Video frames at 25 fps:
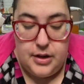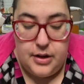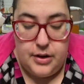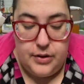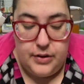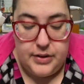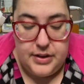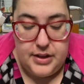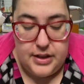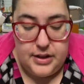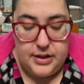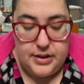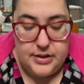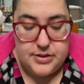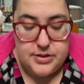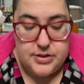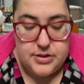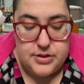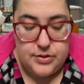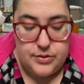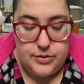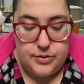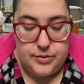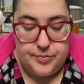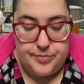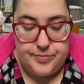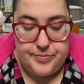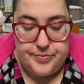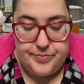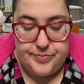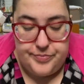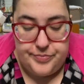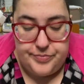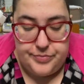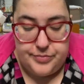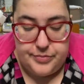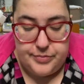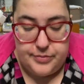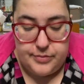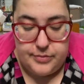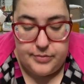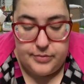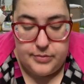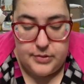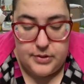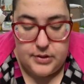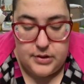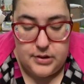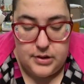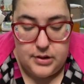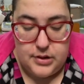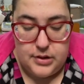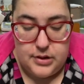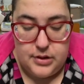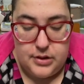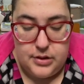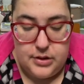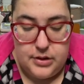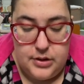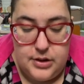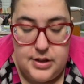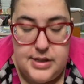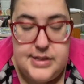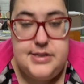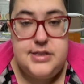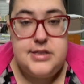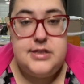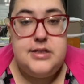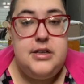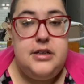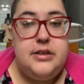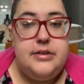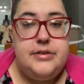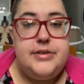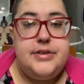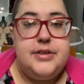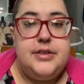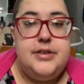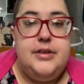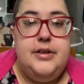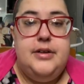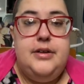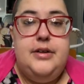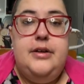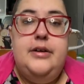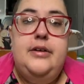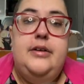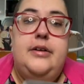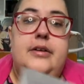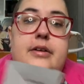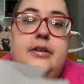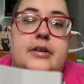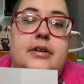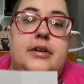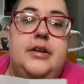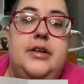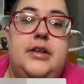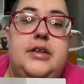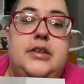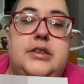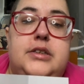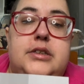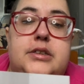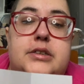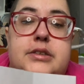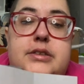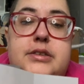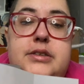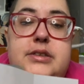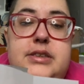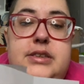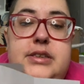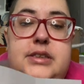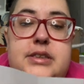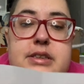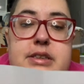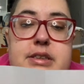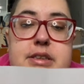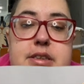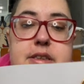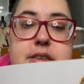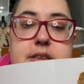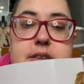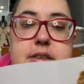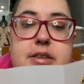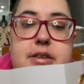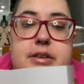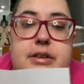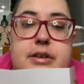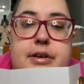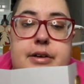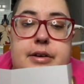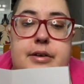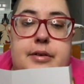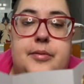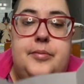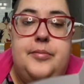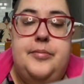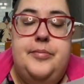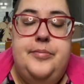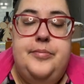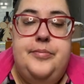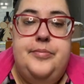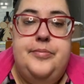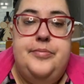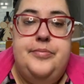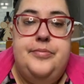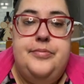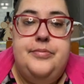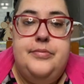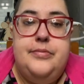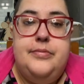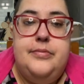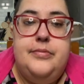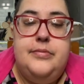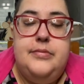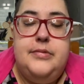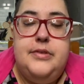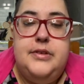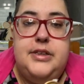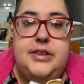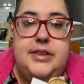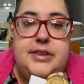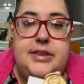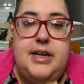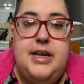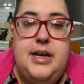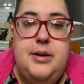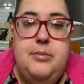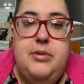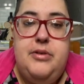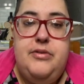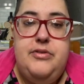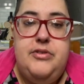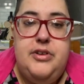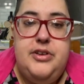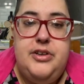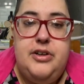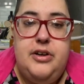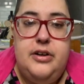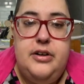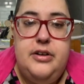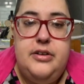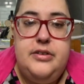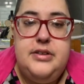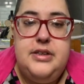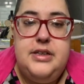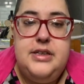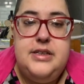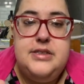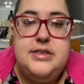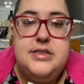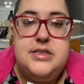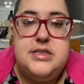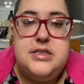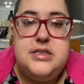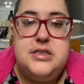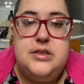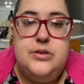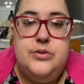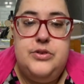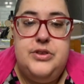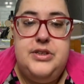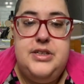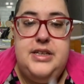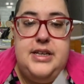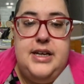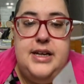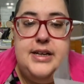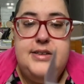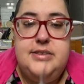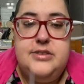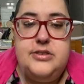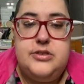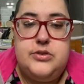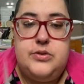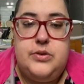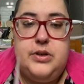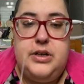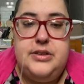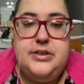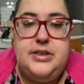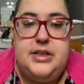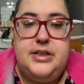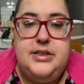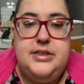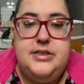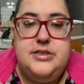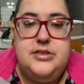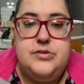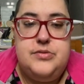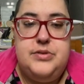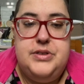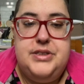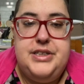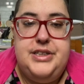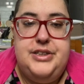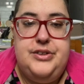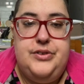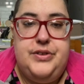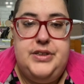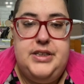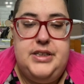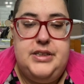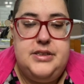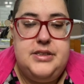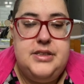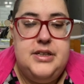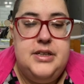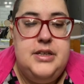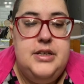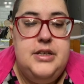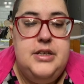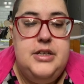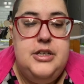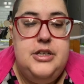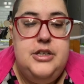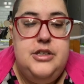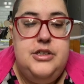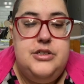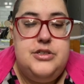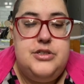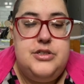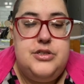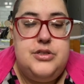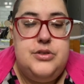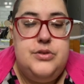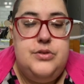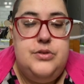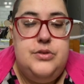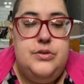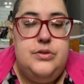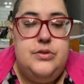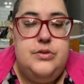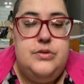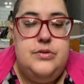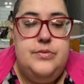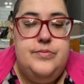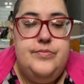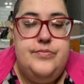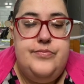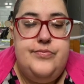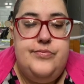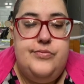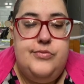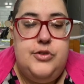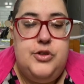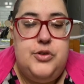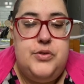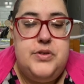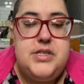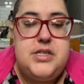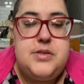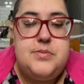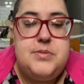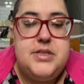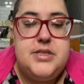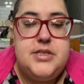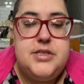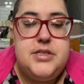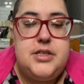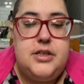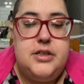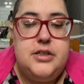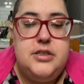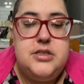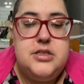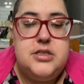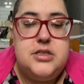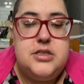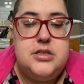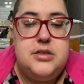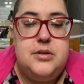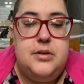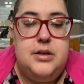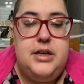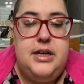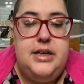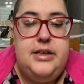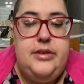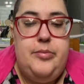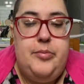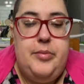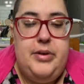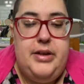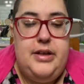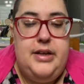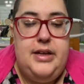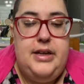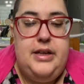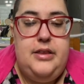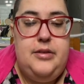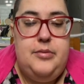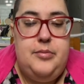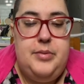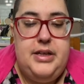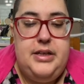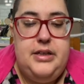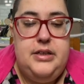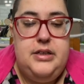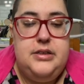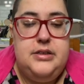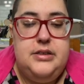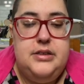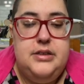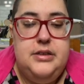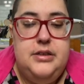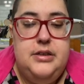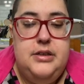Okay, so... It's not the... the name of the yarn, it's the extra that is written on it. So Christmas socks and handmade.